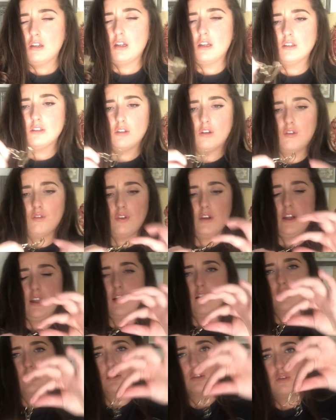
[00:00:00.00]
That's not
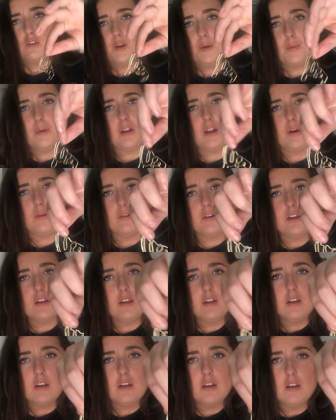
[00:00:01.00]
really, I'll just flip it that way.
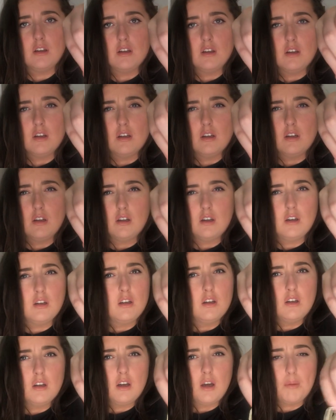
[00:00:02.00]

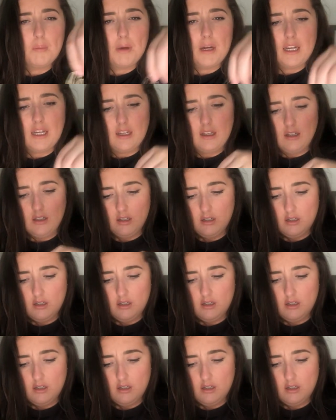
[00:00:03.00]
Am I?